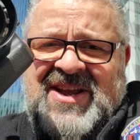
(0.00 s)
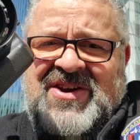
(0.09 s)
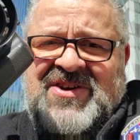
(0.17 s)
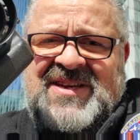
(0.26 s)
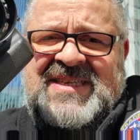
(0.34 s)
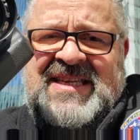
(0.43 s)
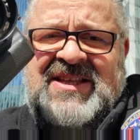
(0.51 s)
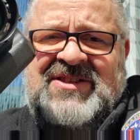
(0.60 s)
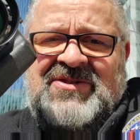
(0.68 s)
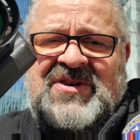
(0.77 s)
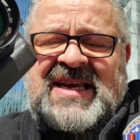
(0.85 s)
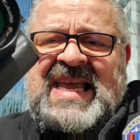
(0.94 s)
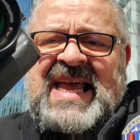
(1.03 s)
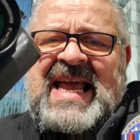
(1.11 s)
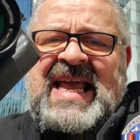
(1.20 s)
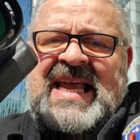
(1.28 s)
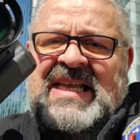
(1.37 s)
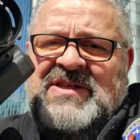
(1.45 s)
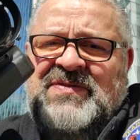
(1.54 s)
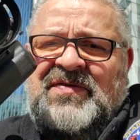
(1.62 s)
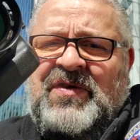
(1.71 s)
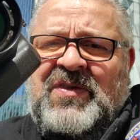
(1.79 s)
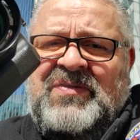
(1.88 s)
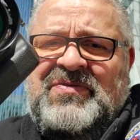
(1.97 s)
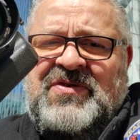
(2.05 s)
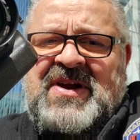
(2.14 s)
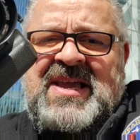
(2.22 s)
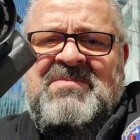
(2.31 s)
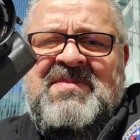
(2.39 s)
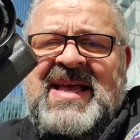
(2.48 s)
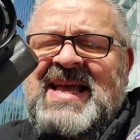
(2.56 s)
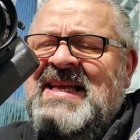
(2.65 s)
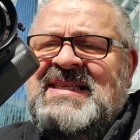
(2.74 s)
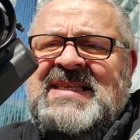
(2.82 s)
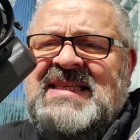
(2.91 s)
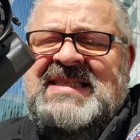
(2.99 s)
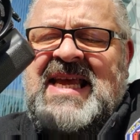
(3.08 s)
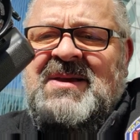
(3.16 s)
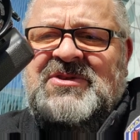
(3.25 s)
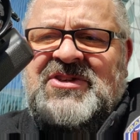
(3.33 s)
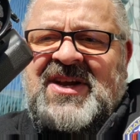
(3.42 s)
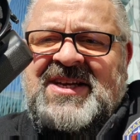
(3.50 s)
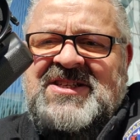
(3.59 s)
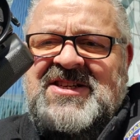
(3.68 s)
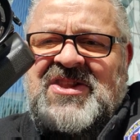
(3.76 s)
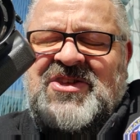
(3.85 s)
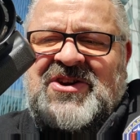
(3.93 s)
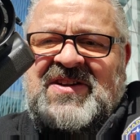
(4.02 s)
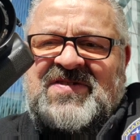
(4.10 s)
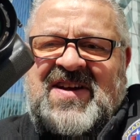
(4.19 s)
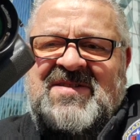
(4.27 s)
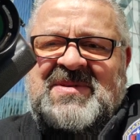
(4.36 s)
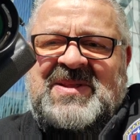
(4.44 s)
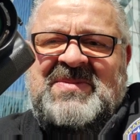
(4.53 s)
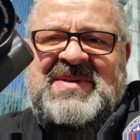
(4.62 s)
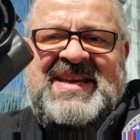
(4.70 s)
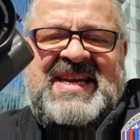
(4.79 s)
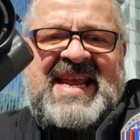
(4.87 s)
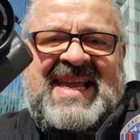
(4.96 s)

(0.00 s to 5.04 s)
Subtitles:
Nikon D3. It's full frame. It's the same size as a 35mm